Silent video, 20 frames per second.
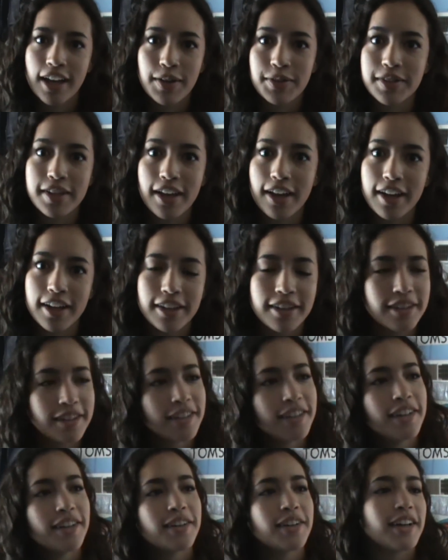outside.
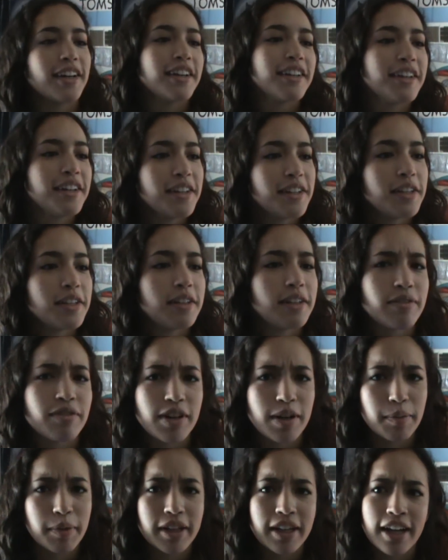Okay, enough
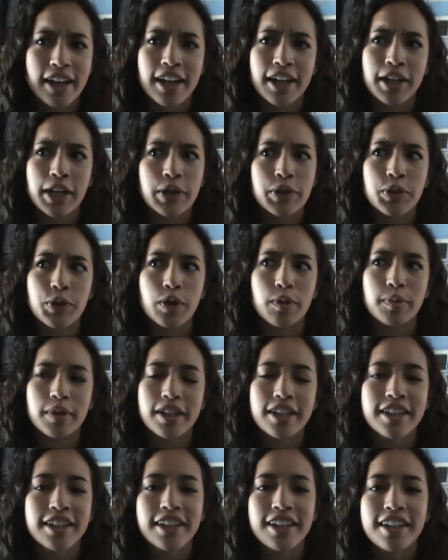rambling. I gotta go do
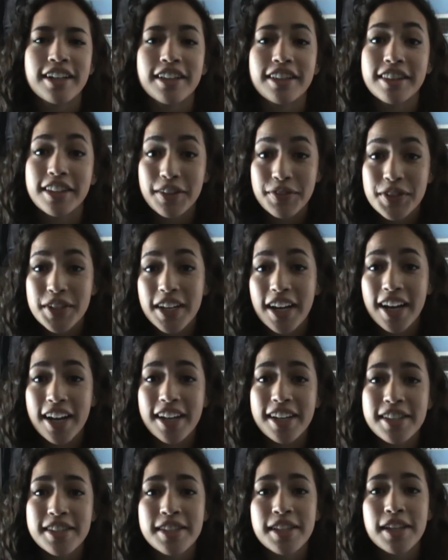homework. Love you
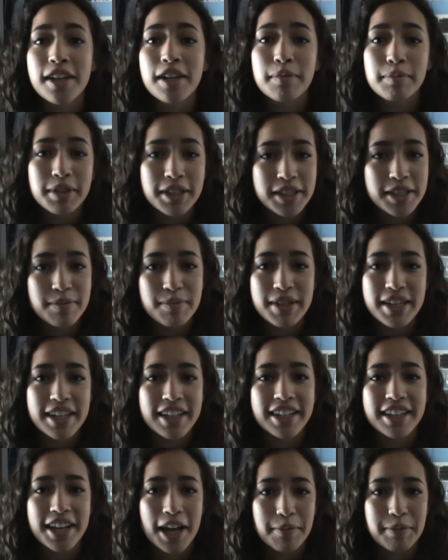guys. Blessed
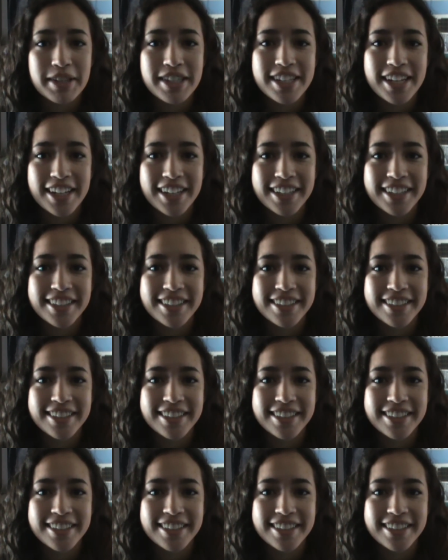be. Namaste.